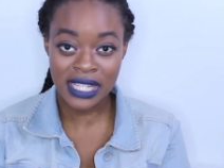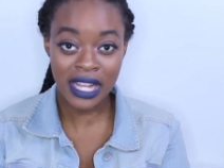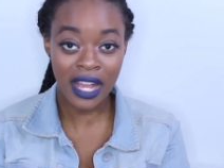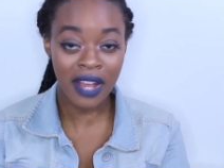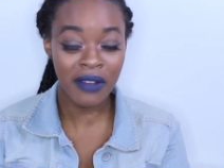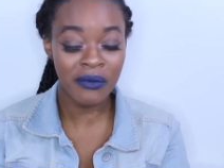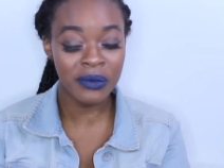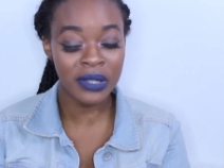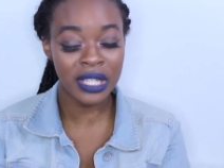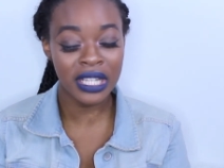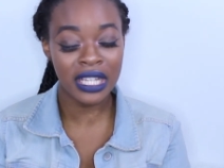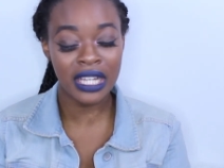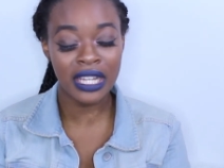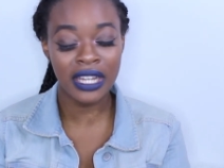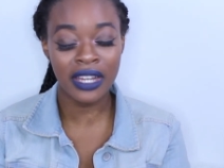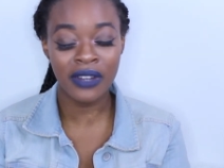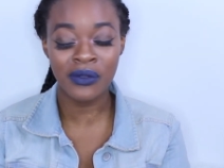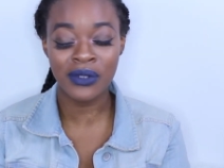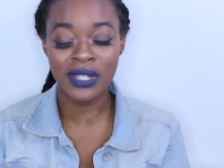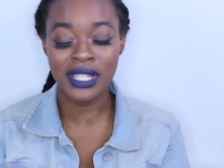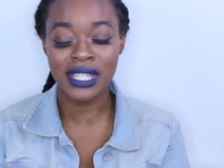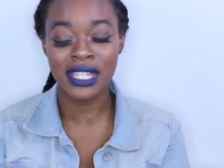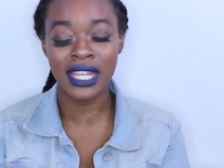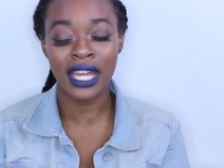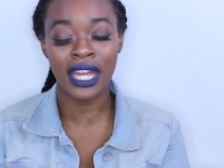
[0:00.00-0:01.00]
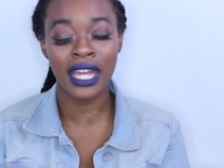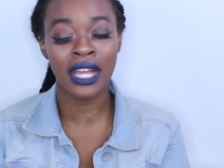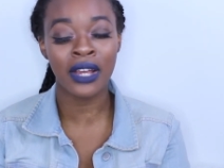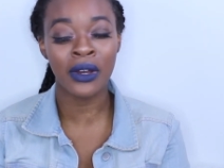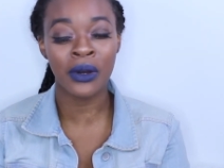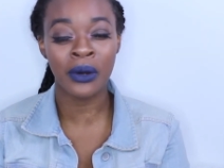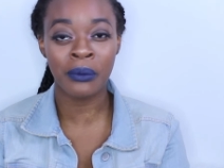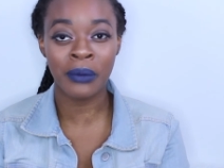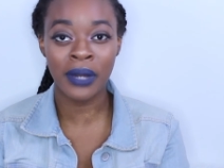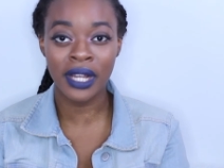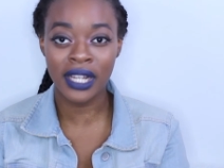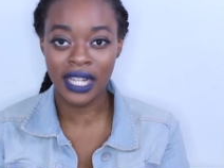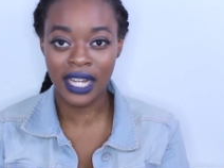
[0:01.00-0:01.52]
stopped me and was like,
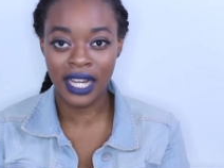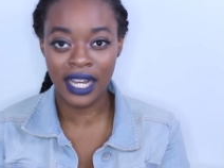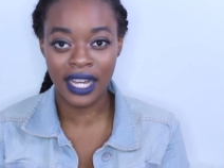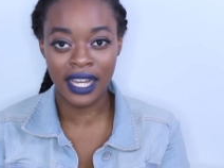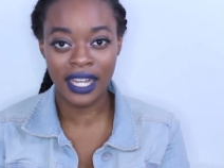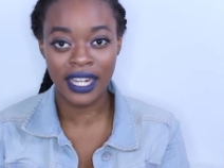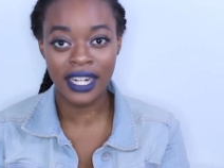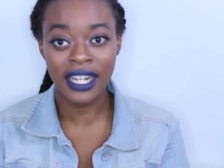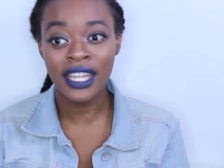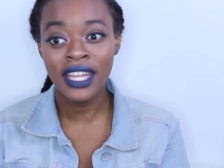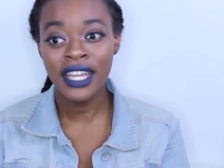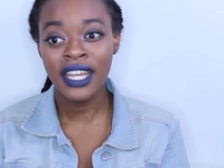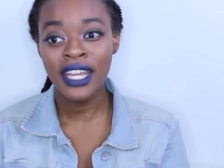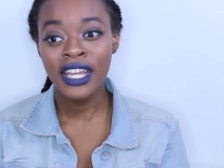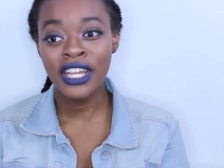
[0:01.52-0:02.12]
oh my god,